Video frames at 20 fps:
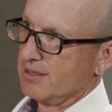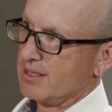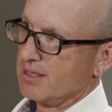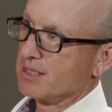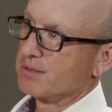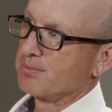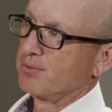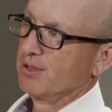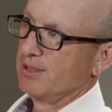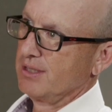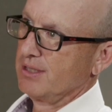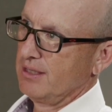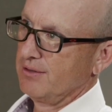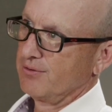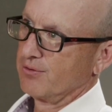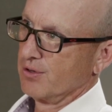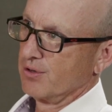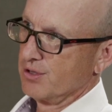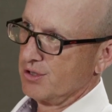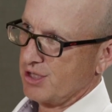in a desperate
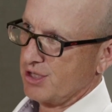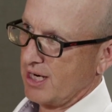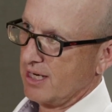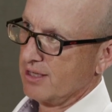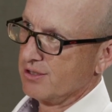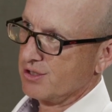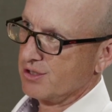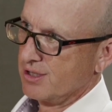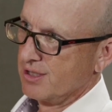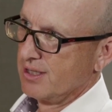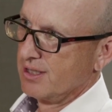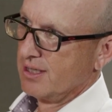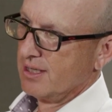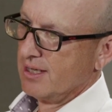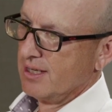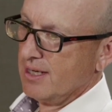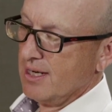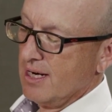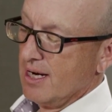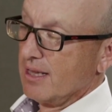need for a change.
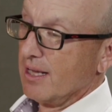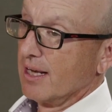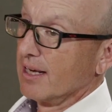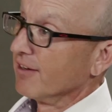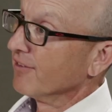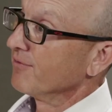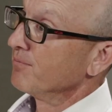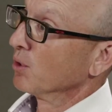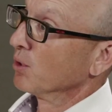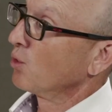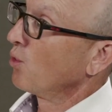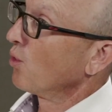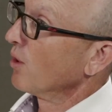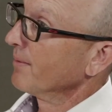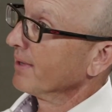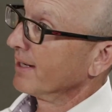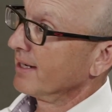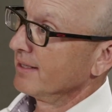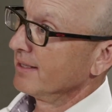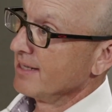Like if
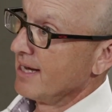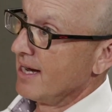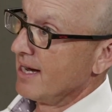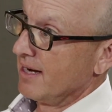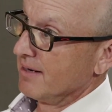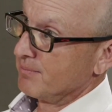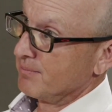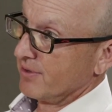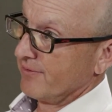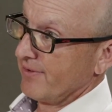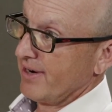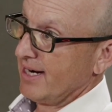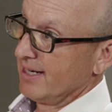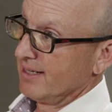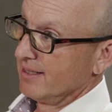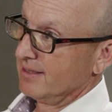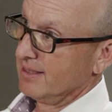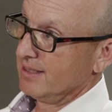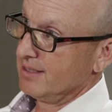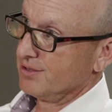McCormick had not
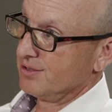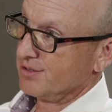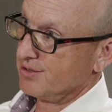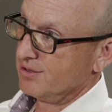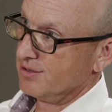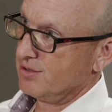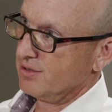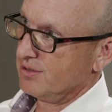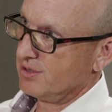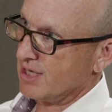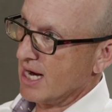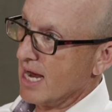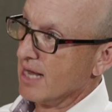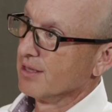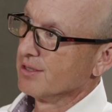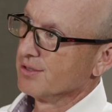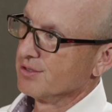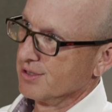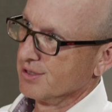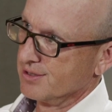provided these
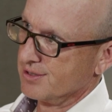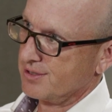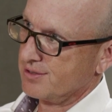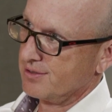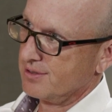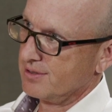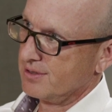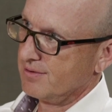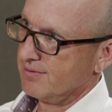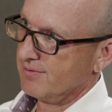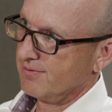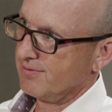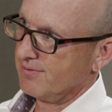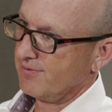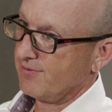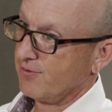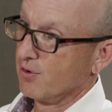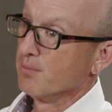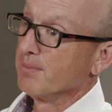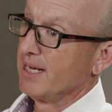challenges
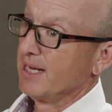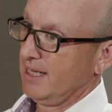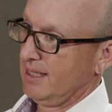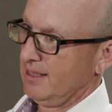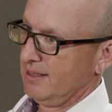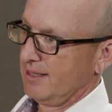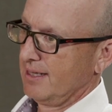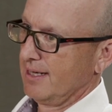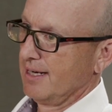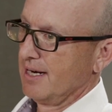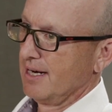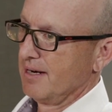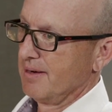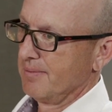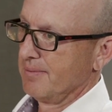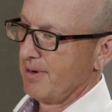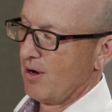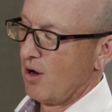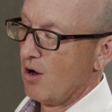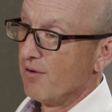for me,
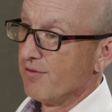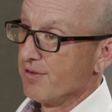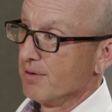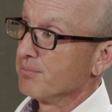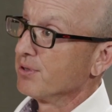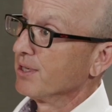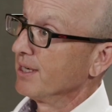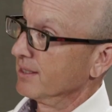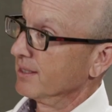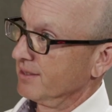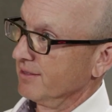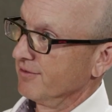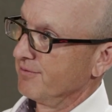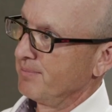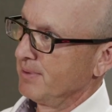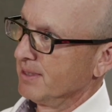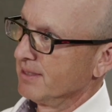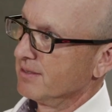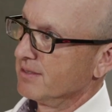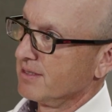all of them
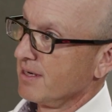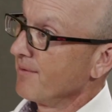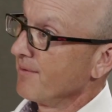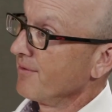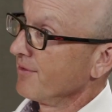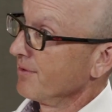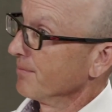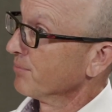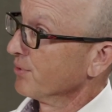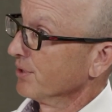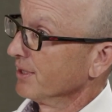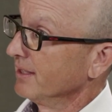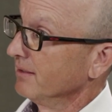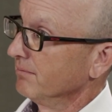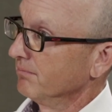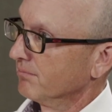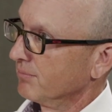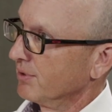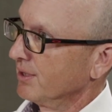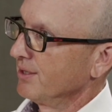productive, but some of them
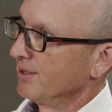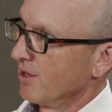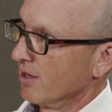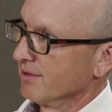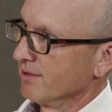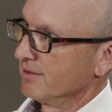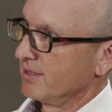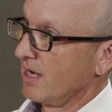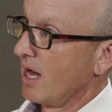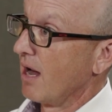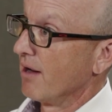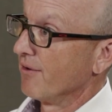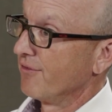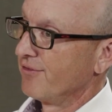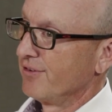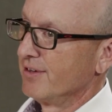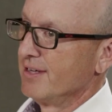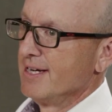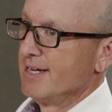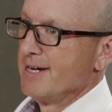pretty darn
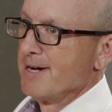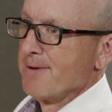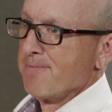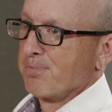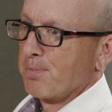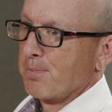tough.